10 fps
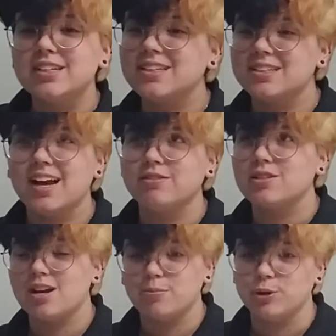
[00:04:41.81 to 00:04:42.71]
doesn't have a
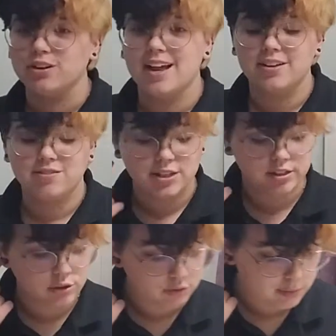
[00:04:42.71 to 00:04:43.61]
stopper, and if these
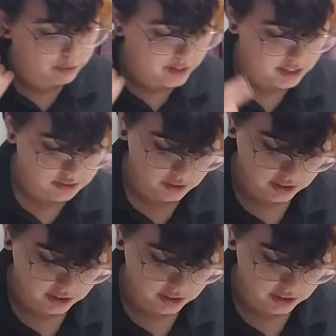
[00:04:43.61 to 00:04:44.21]
little rubber rings fall